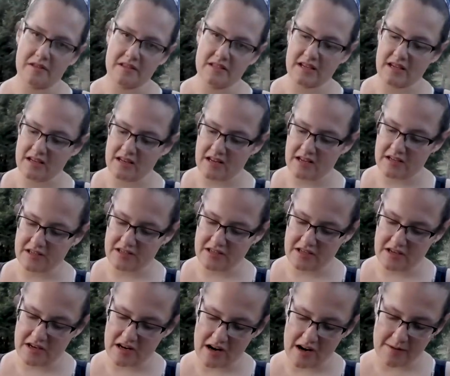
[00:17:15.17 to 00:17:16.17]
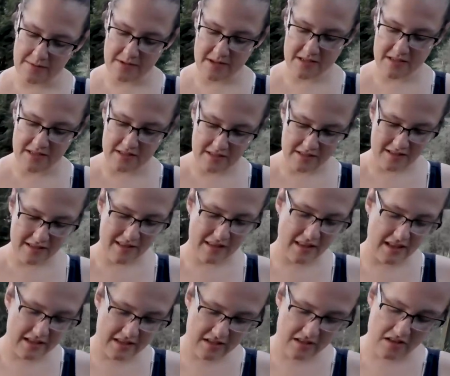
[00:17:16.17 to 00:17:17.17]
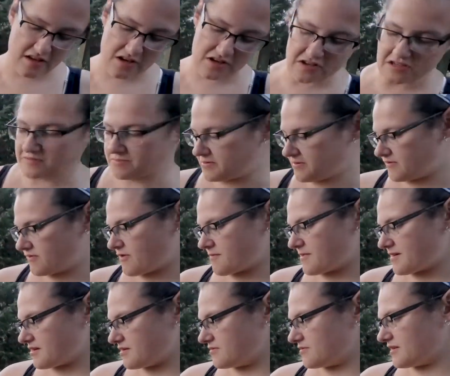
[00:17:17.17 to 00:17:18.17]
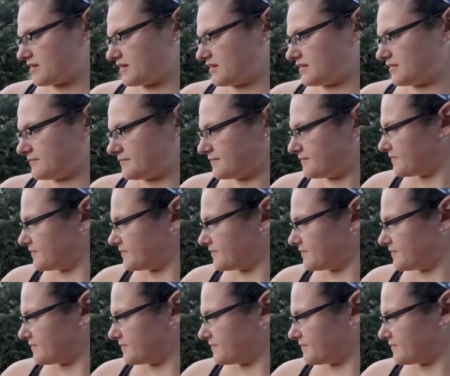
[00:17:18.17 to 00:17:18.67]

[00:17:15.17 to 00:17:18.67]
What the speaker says: these again next year. They're just performing okay.